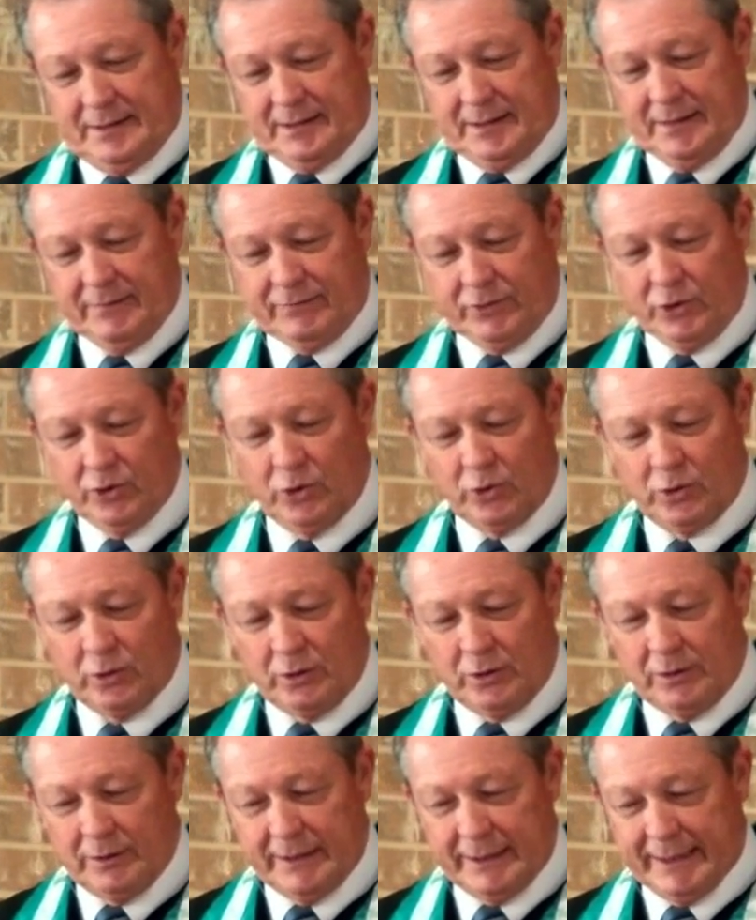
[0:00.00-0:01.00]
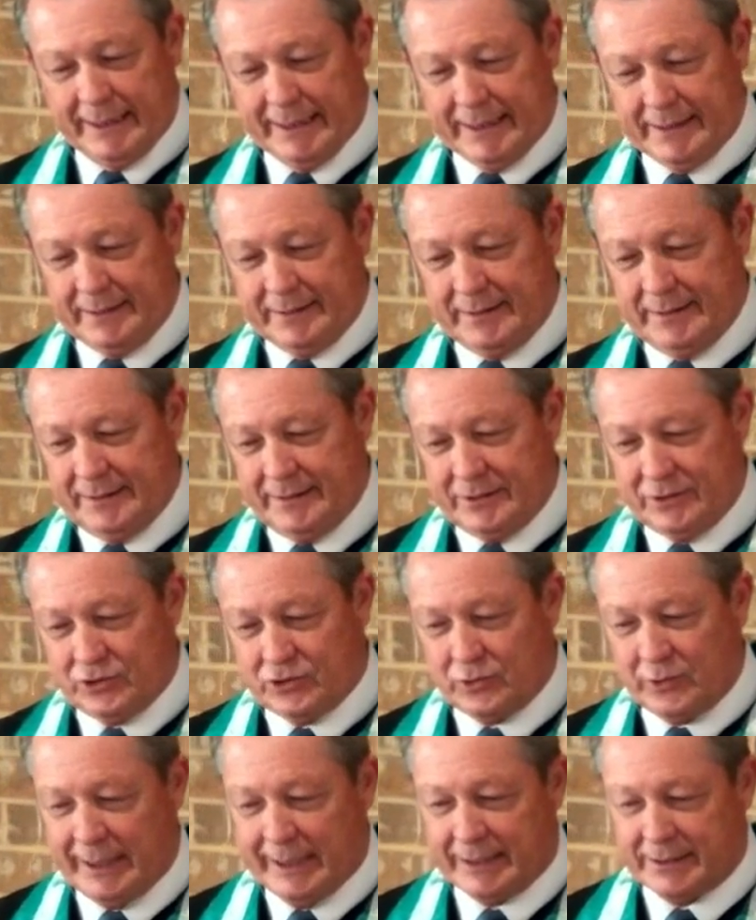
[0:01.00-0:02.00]
If Google had
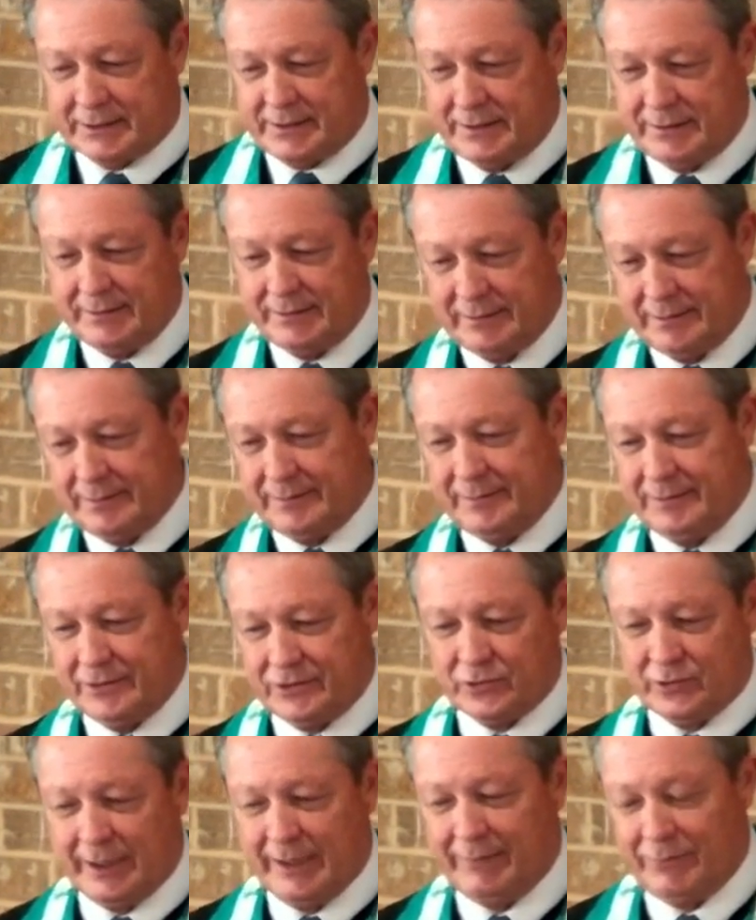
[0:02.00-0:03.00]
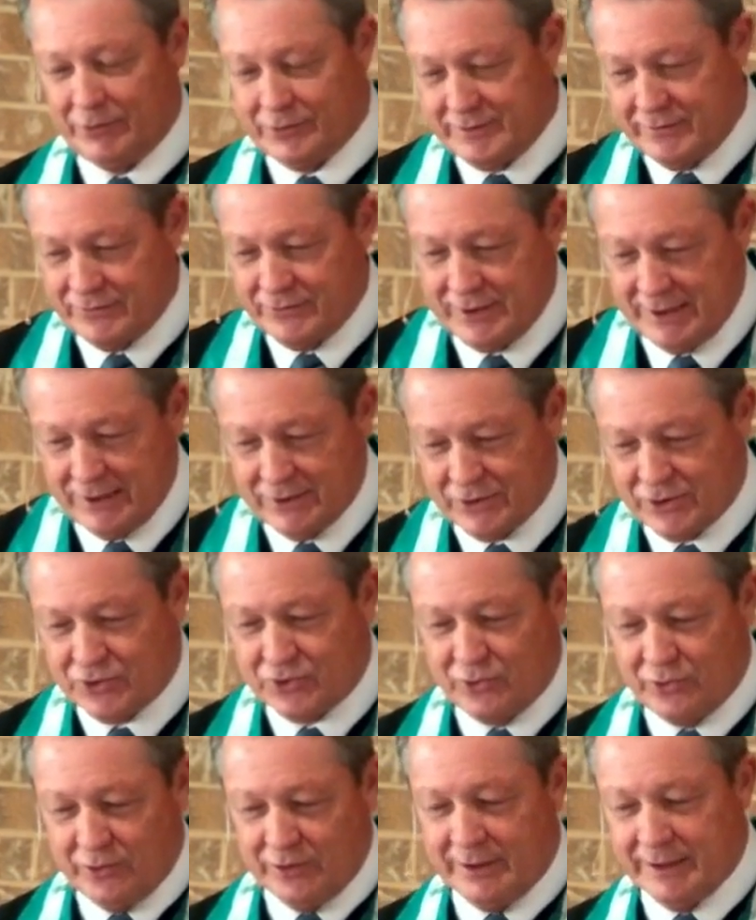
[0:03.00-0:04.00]
tracked the travels of Jesus
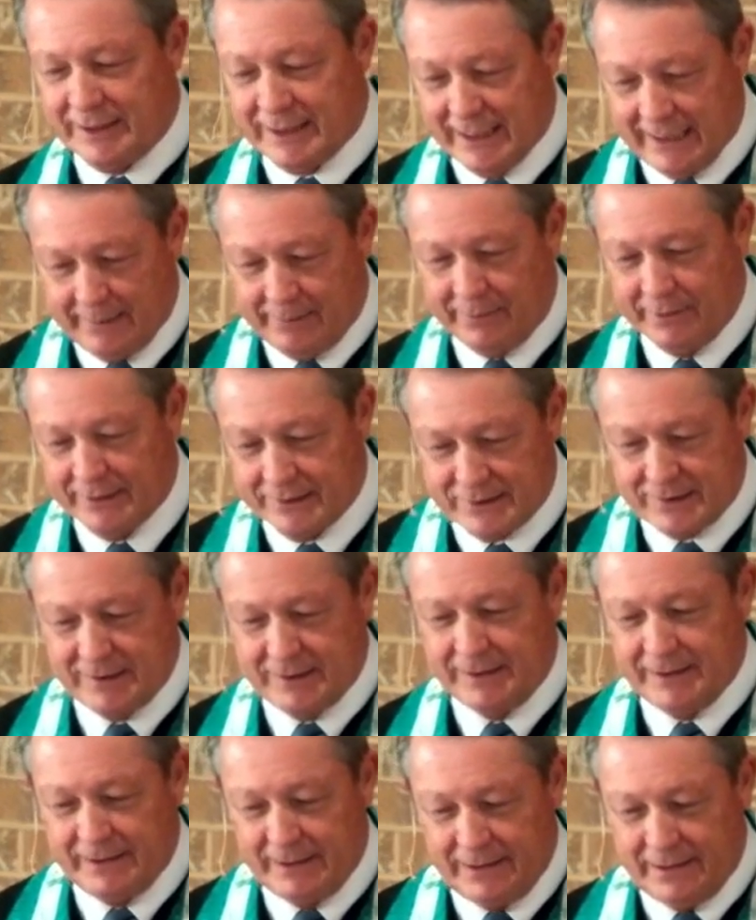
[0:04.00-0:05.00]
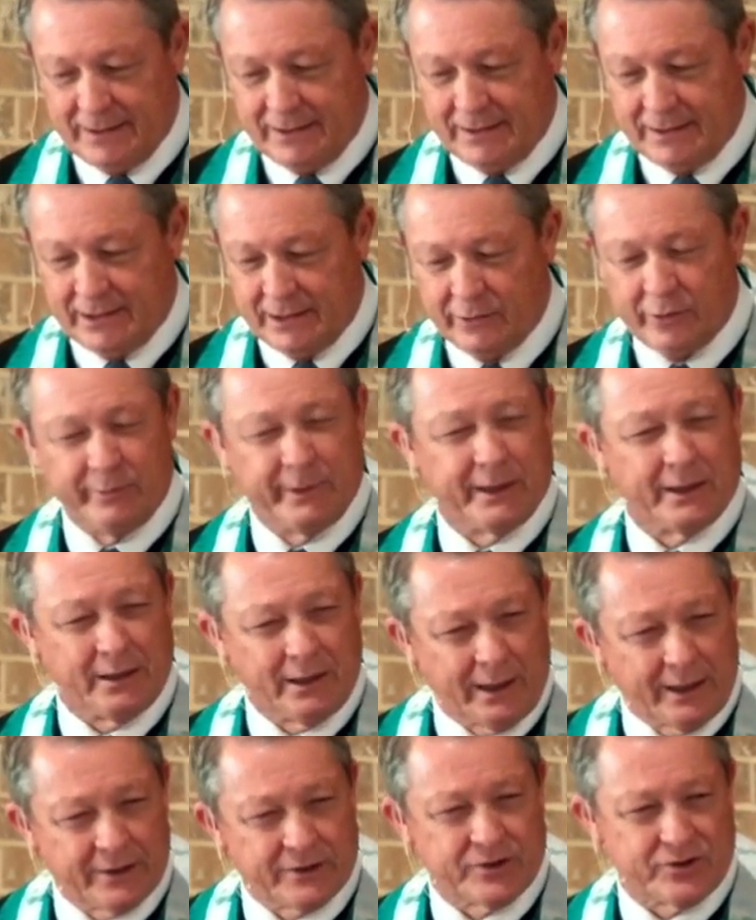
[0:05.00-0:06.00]
through the Decapolis, there would have been
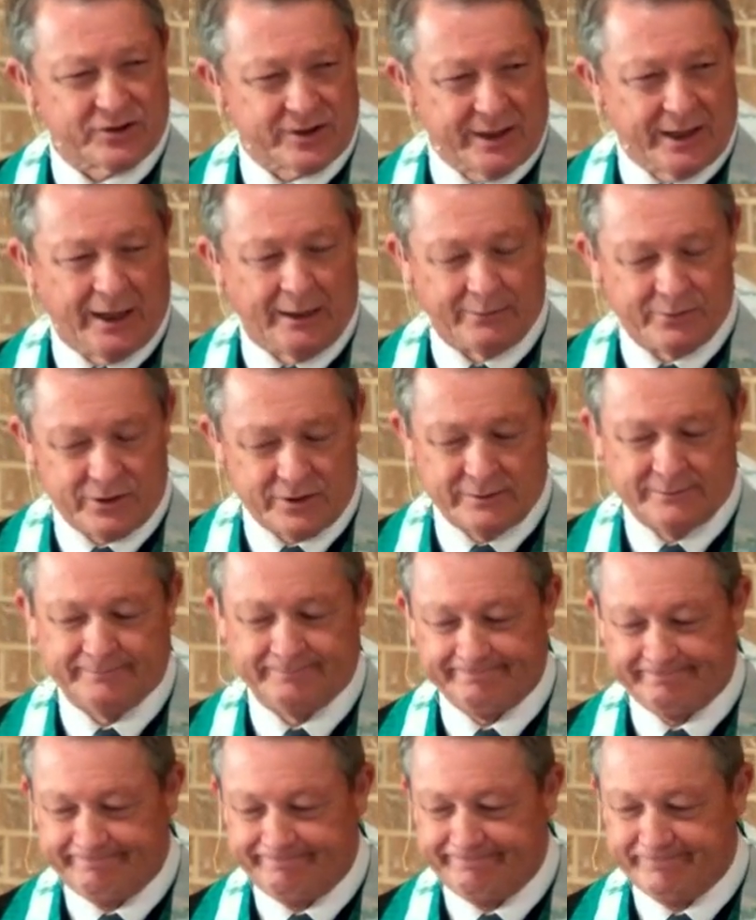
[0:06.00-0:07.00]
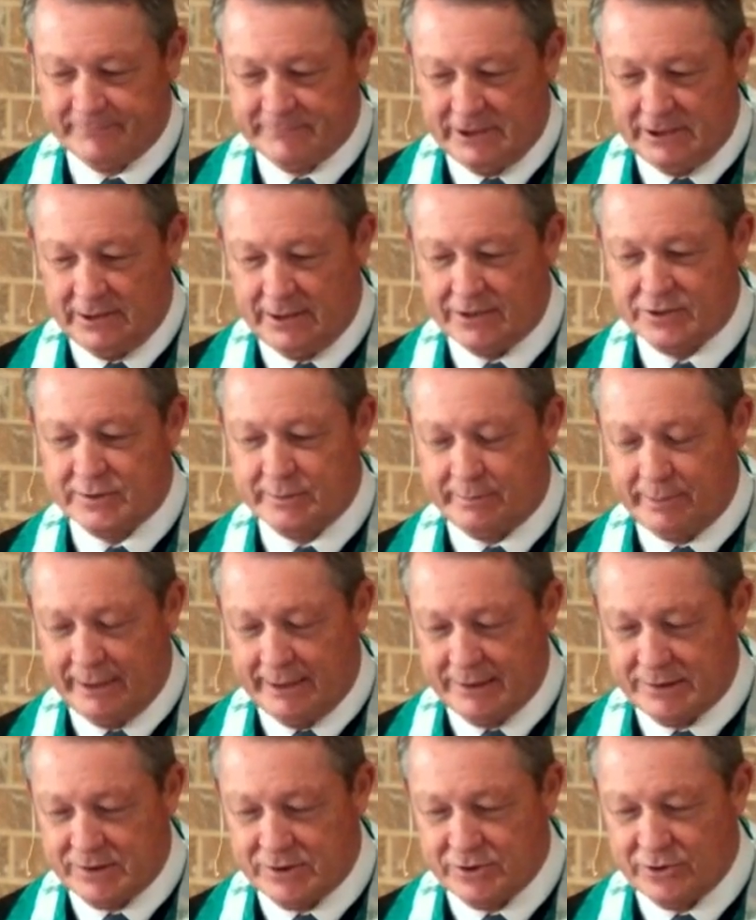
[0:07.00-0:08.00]
lots of stops, lots of
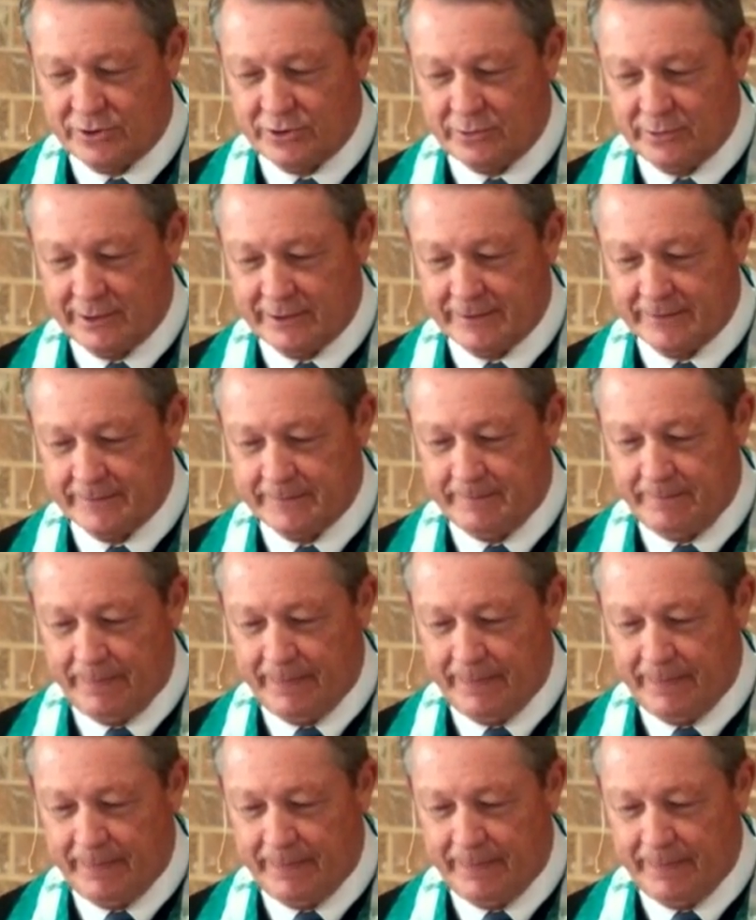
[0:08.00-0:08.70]
places on the record.